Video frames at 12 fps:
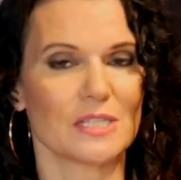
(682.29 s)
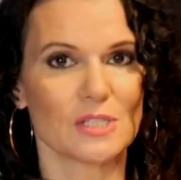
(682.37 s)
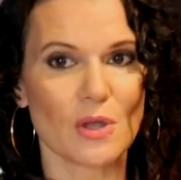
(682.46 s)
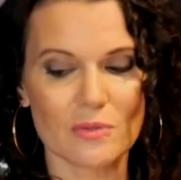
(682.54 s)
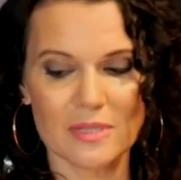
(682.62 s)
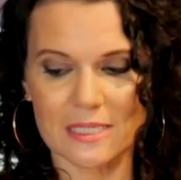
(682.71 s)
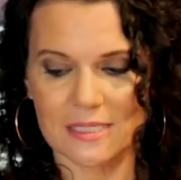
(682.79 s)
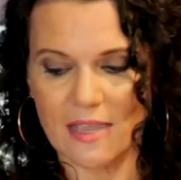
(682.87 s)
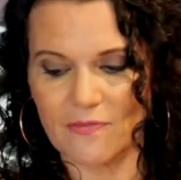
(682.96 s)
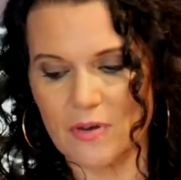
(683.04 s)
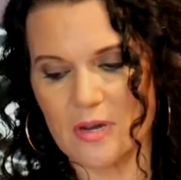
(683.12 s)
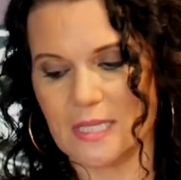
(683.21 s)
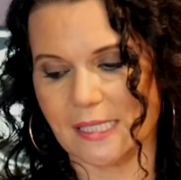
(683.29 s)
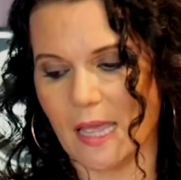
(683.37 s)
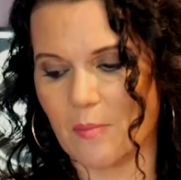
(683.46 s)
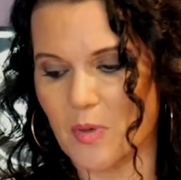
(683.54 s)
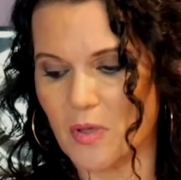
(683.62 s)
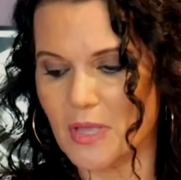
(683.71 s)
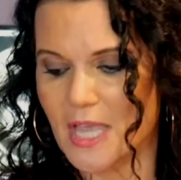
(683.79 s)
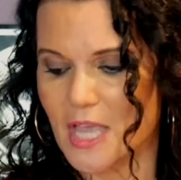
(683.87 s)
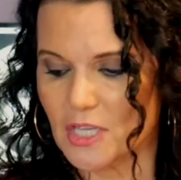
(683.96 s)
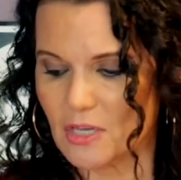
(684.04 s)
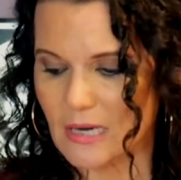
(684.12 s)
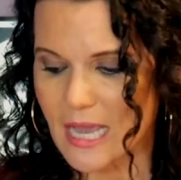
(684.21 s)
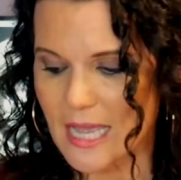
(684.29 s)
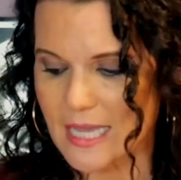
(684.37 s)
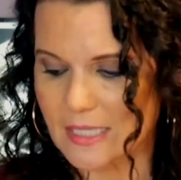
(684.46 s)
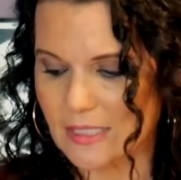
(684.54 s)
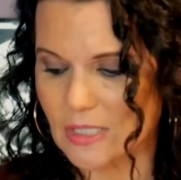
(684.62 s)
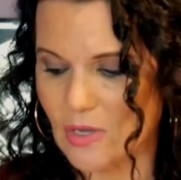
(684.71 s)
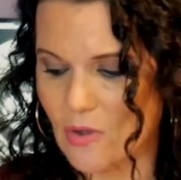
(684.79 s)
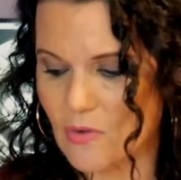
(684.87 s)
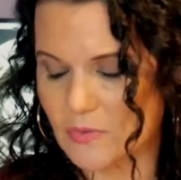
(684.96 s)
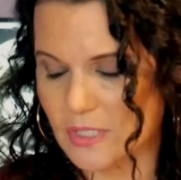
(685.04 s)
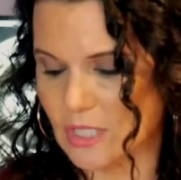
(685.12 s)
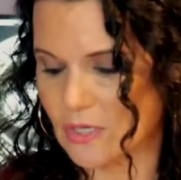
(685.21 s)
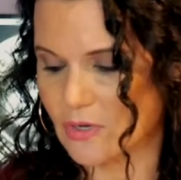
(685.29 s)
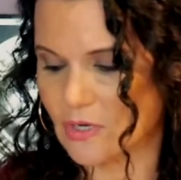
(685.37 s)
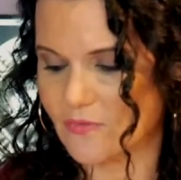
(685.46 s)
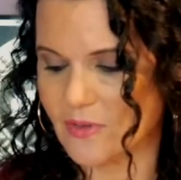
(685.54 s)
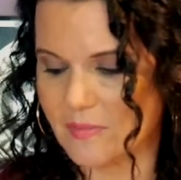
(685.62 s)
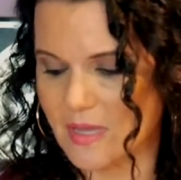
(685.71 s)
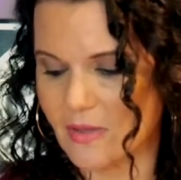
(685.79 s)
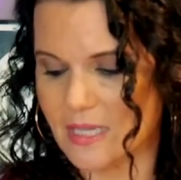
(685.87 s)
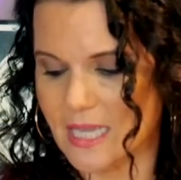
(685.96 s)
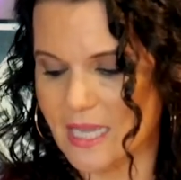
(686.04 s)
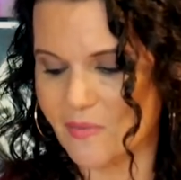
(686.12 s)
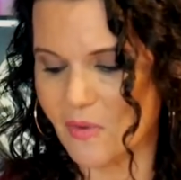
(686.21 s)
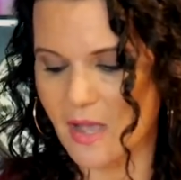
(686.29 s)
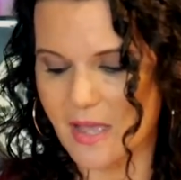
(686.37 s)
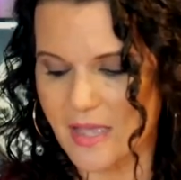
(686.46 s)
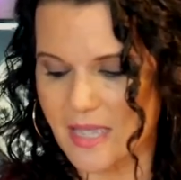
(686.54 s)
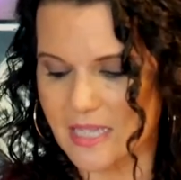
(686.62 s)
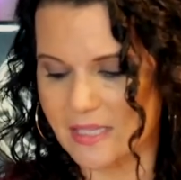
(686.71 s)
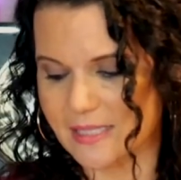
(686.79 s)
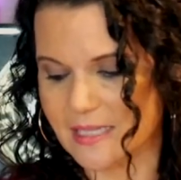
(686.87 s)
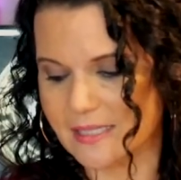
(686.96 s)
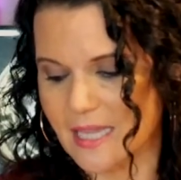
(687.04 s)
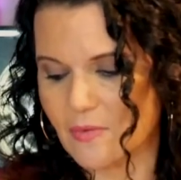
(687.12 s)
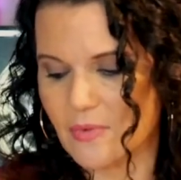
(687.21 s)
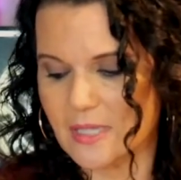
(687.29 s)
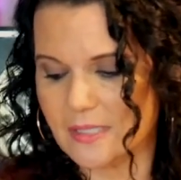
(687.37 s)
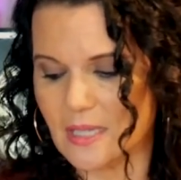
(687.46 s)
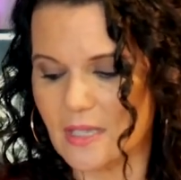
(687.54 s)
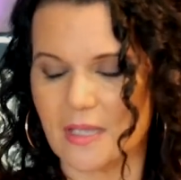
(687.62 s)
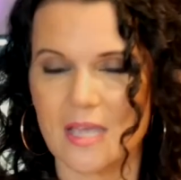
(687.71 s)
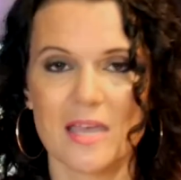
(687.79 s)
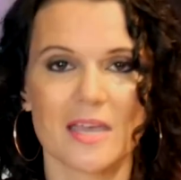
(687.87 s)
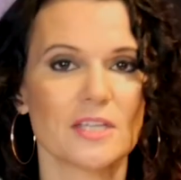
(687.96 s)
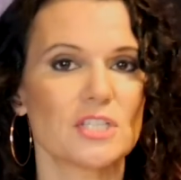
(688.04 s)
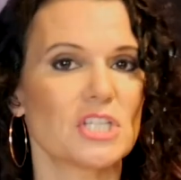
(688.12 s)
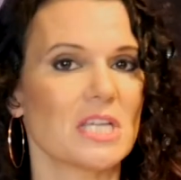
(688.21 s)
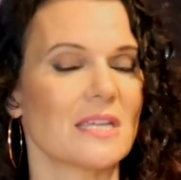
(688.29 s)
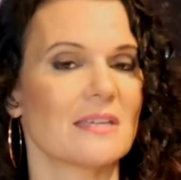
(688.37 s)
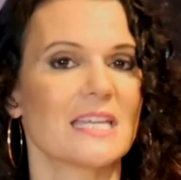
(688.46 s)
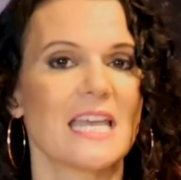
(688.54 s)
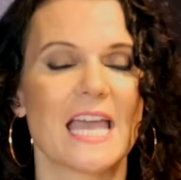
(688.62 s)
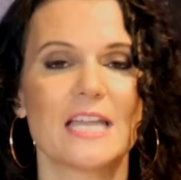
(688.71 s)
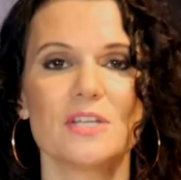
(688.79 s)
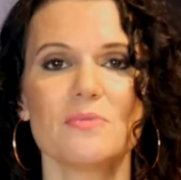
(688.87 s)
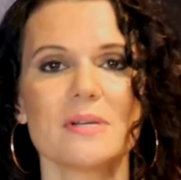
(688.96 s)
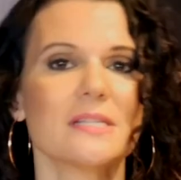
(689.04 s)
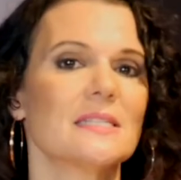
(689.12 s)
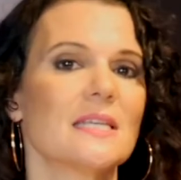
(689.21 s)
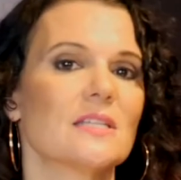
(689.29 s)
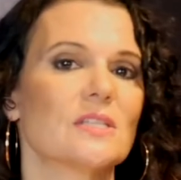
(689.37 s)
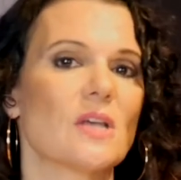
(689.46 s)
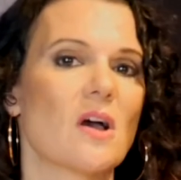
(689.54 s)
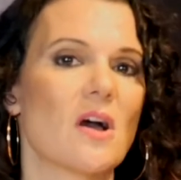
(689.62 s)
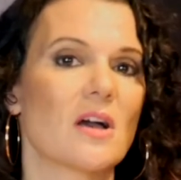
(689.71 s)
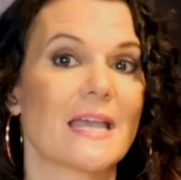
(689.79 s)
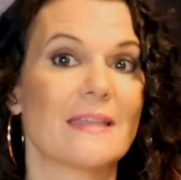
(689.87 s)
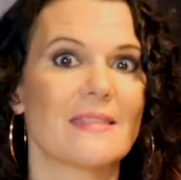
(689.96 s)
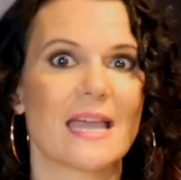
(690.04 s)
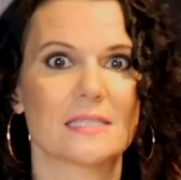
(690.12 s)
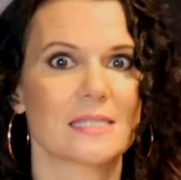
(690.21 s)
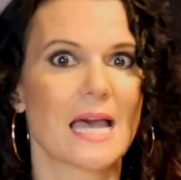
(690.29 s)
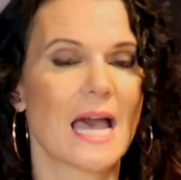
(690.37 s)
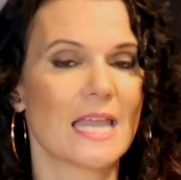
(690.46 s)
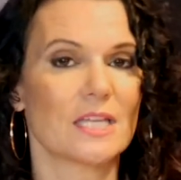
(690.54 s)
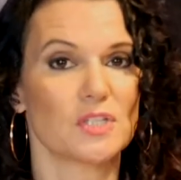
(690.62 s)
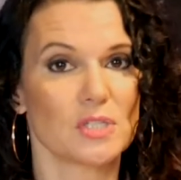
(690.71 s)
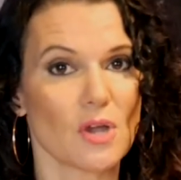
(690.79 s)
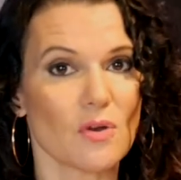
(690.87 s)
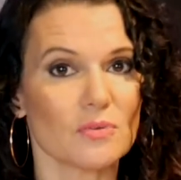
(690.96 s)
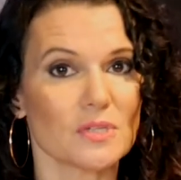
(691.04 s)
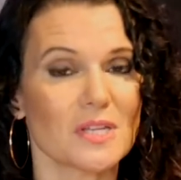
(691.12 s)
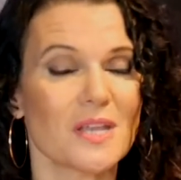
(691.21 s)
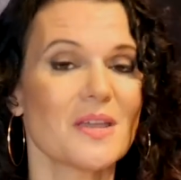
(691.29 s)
So let's say, for example, your highest note, in your female key was, let's say it was a G, and you want to sing a song and that's the highest note.